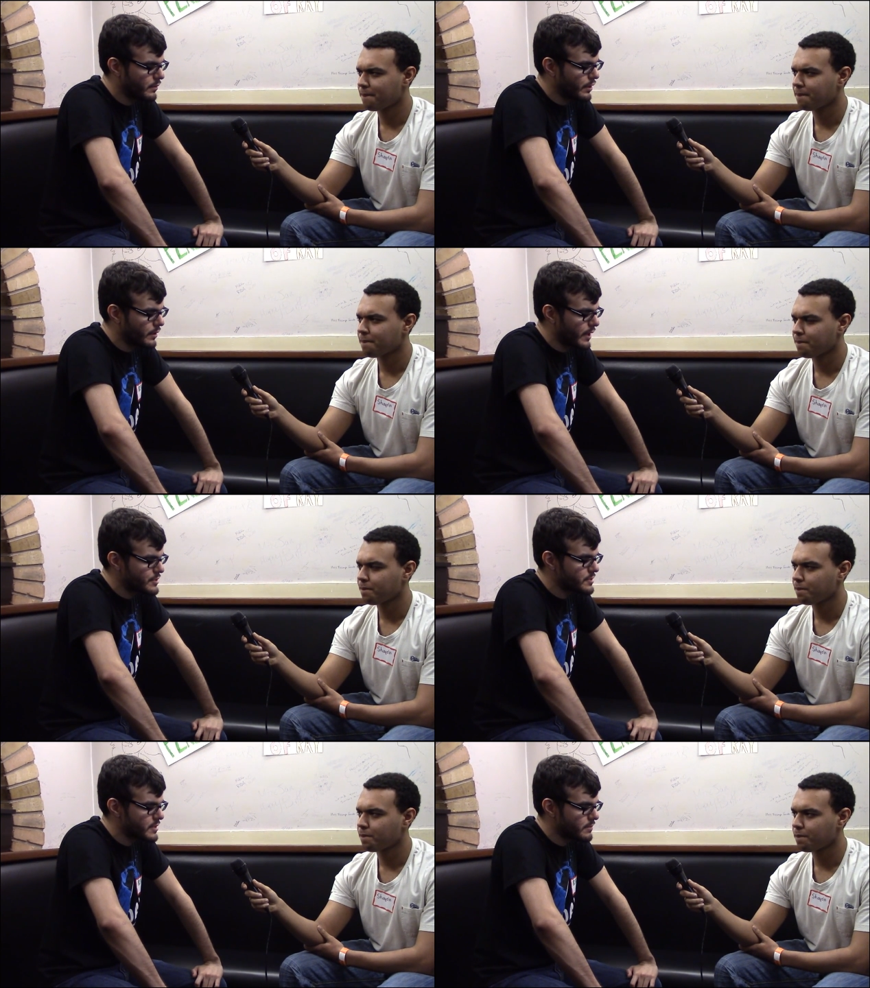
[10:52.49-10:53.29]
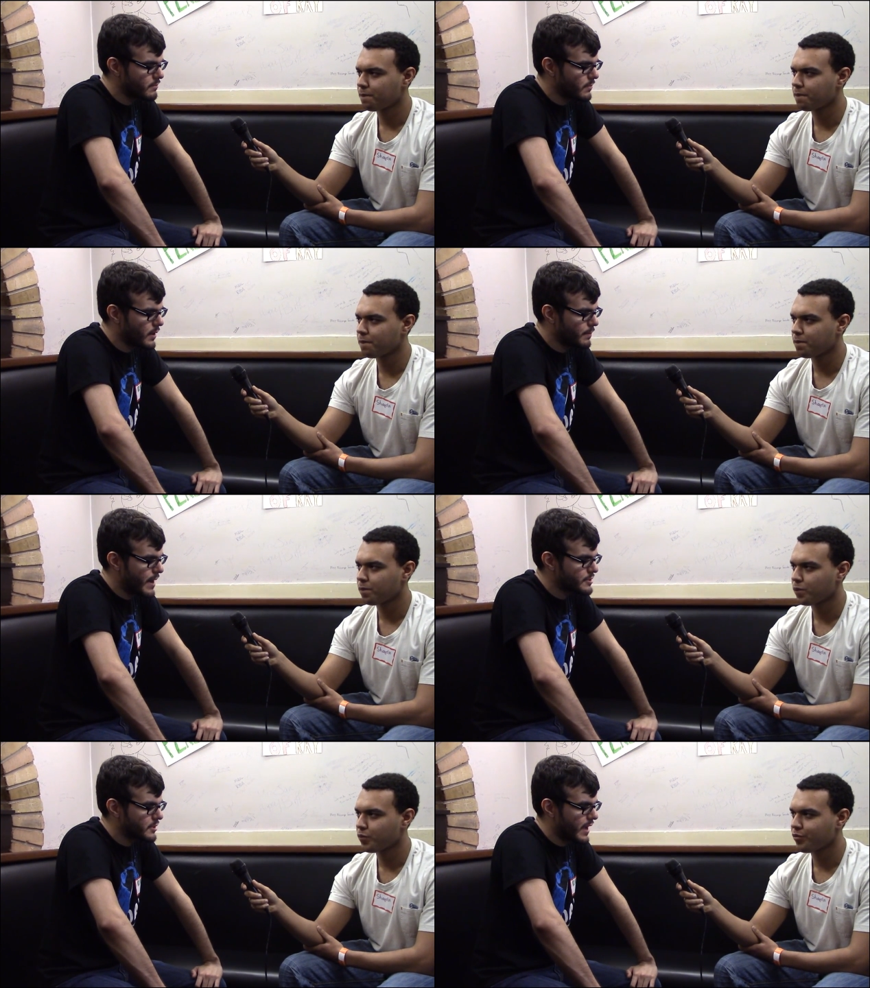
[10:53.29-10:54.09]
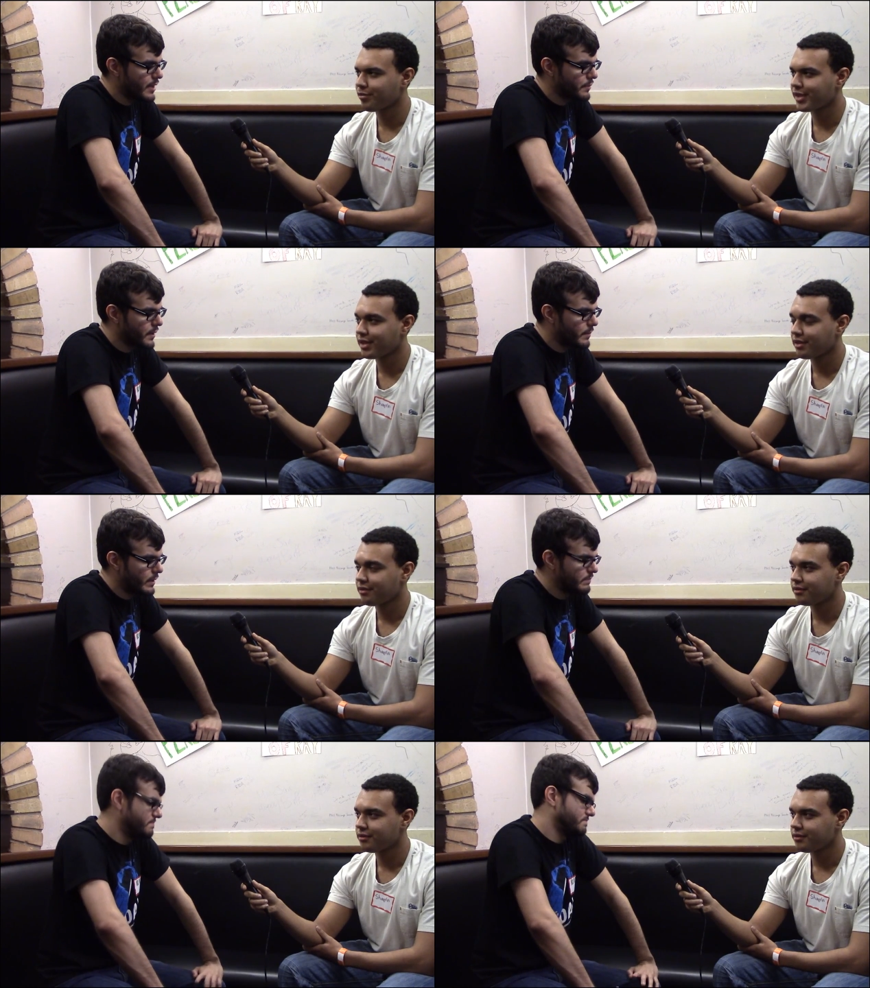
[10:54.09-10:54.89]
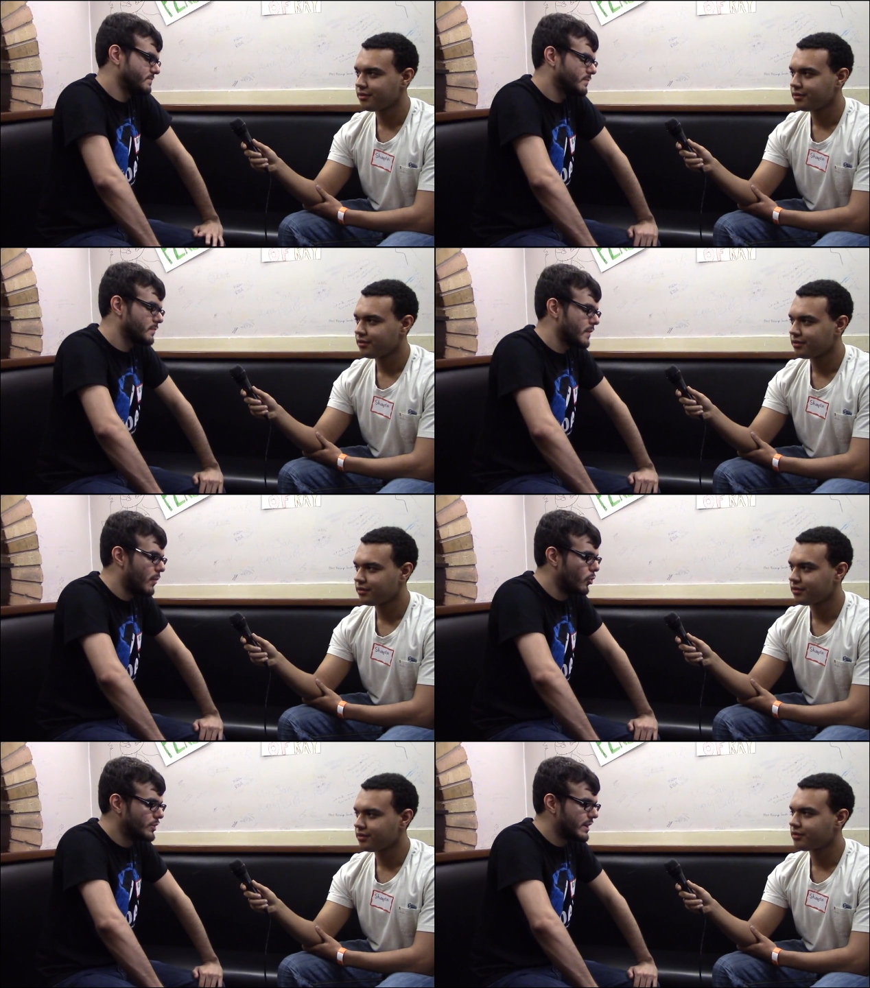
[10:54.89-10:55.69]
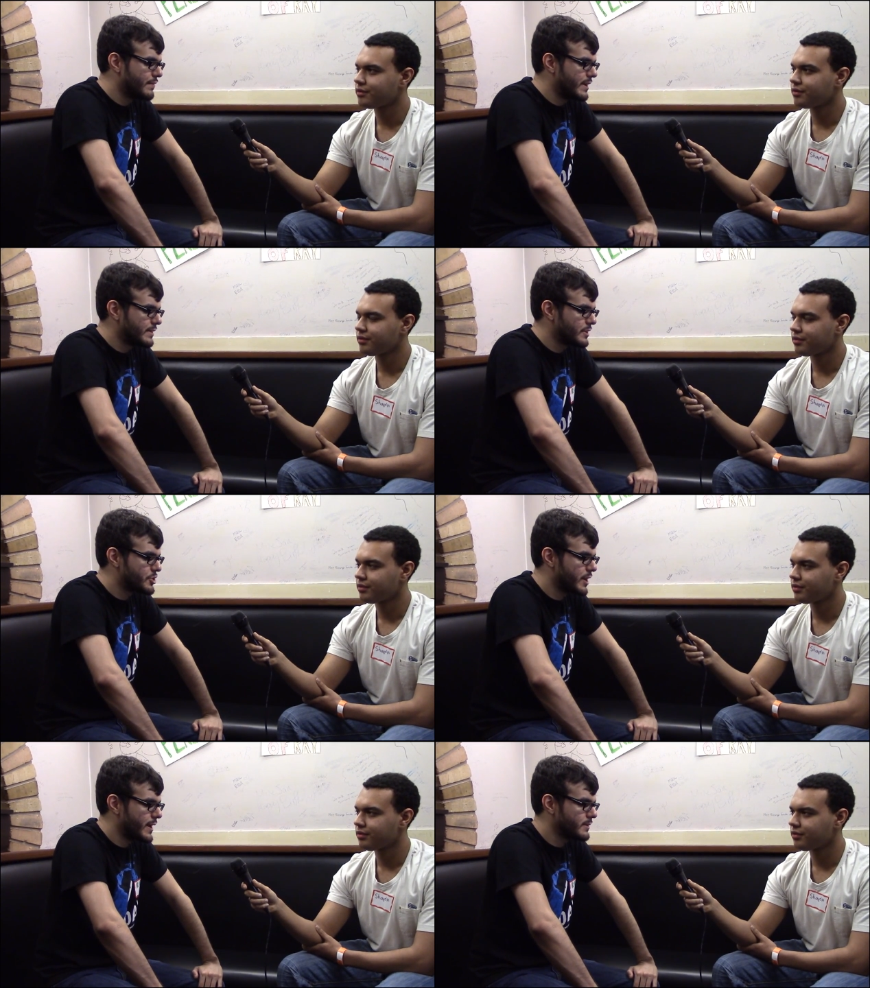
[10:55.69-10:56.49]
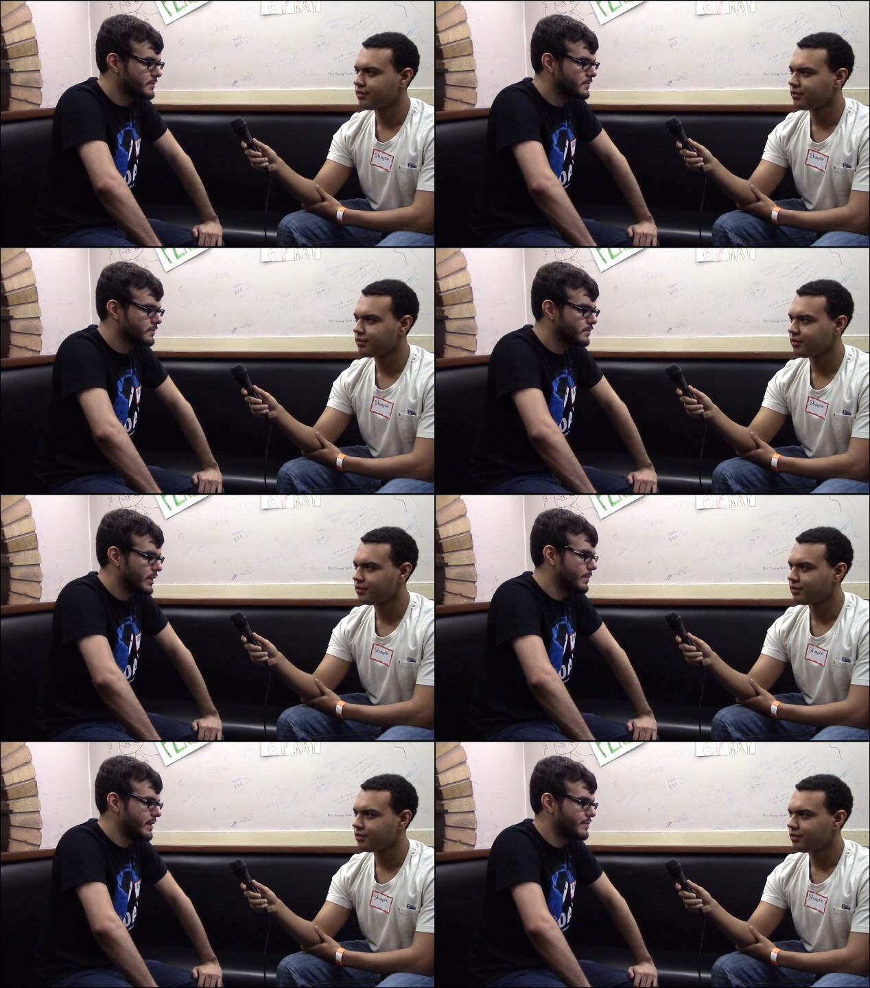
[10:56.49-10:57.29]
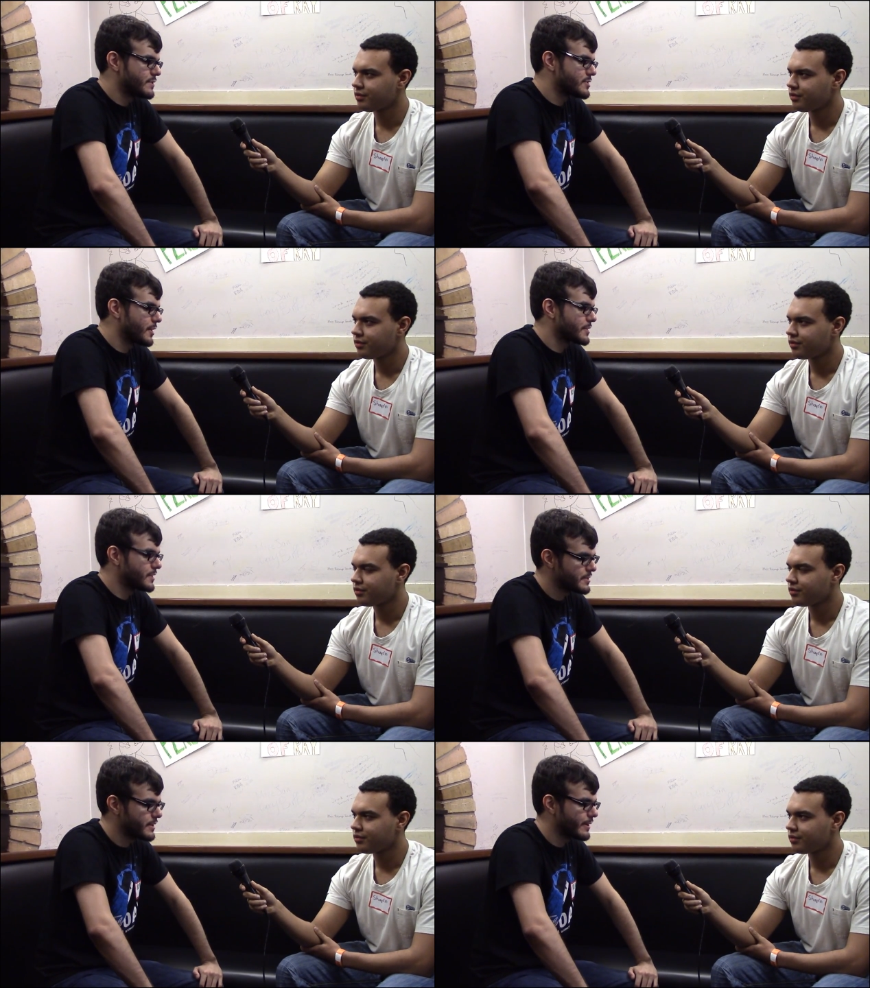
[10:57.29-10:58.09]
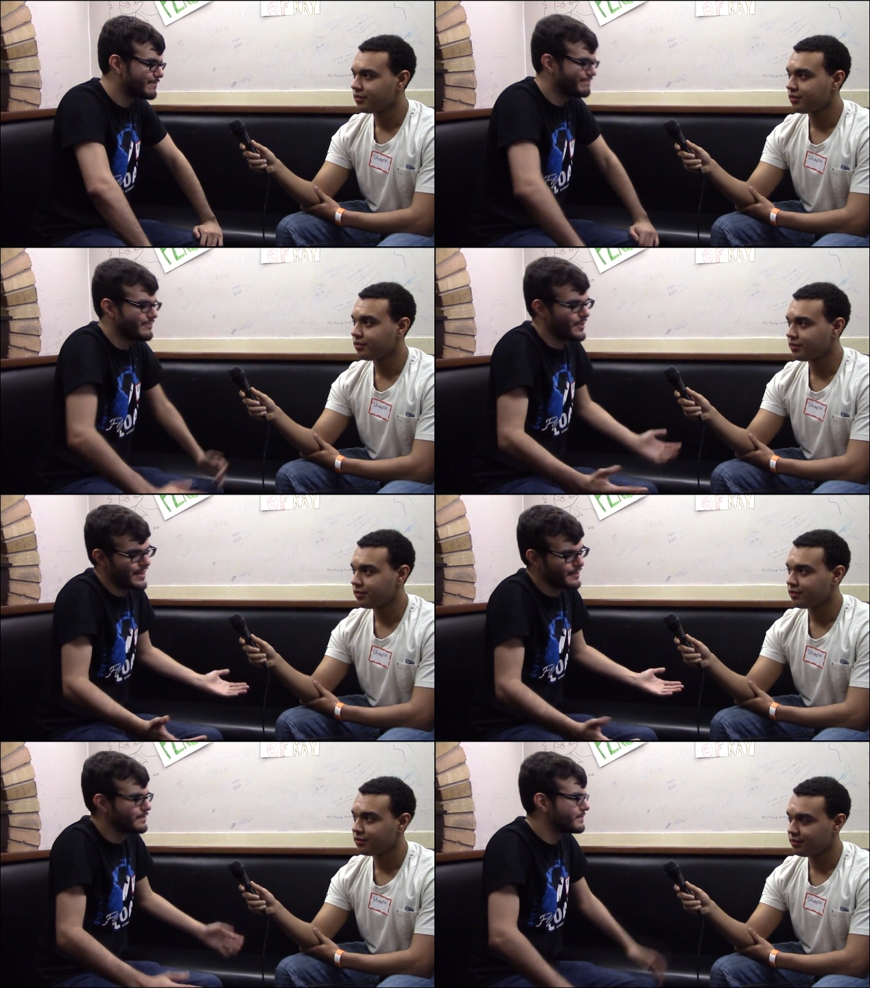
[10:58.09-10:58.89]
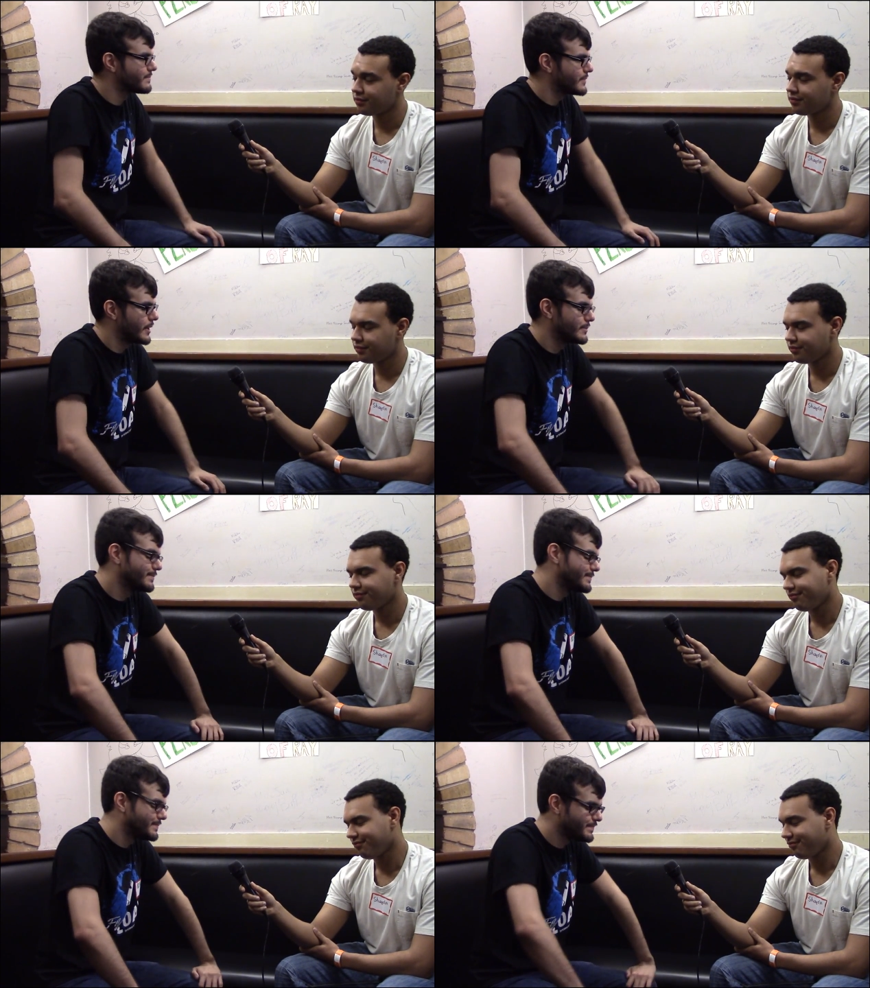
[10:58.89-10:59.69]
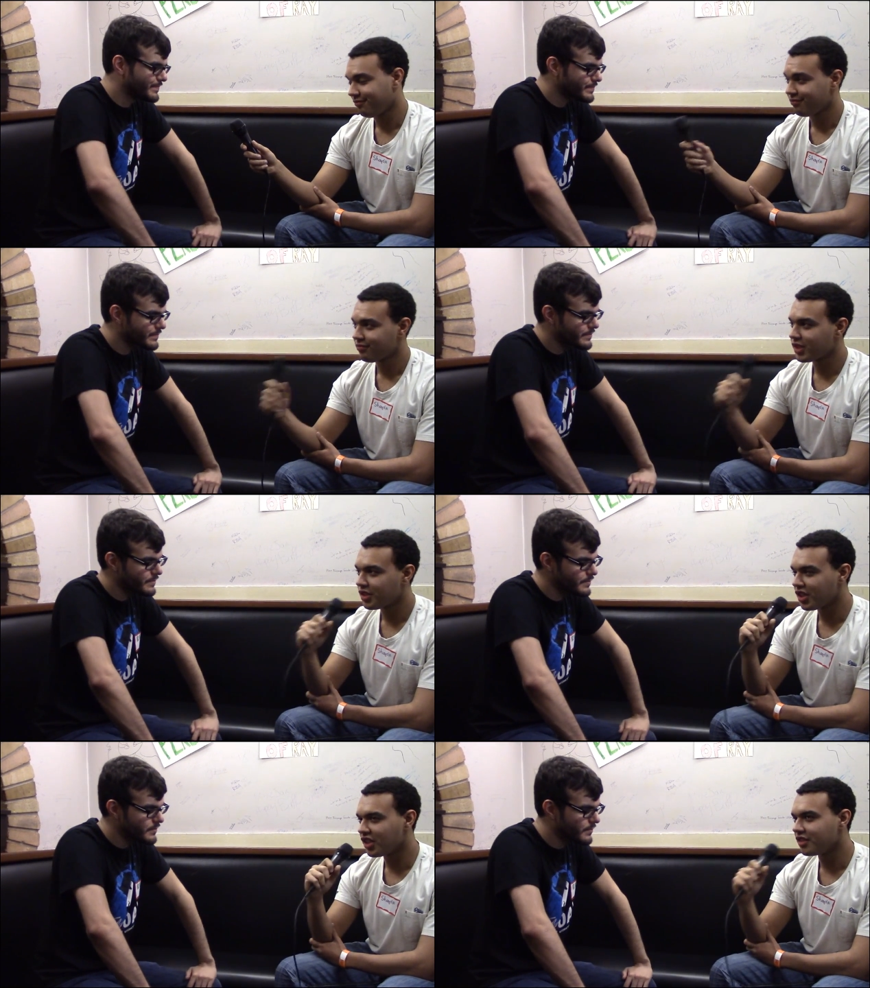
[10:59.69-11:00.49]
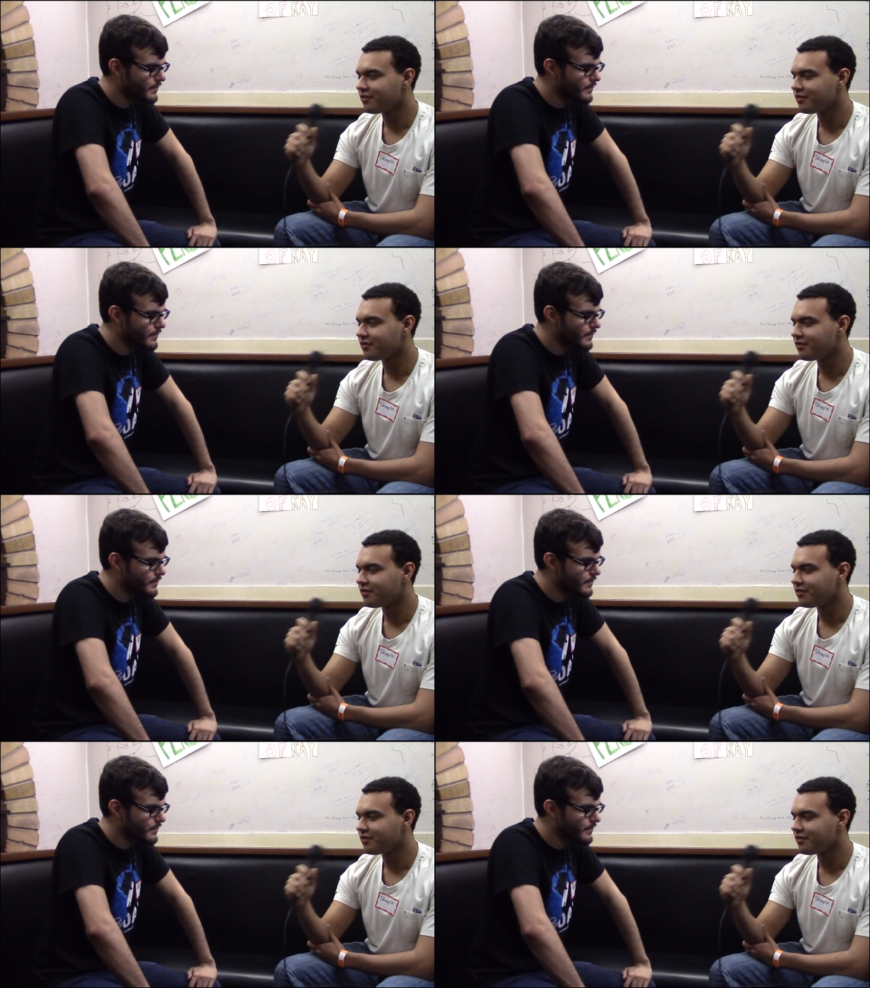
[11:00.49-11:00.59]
Speaker 1: League of Legends and uh, Magic the Gathering. I mean, I'm willing to give anything a shot, but I mean, if it sucks, it's like, well, you know. YOLO.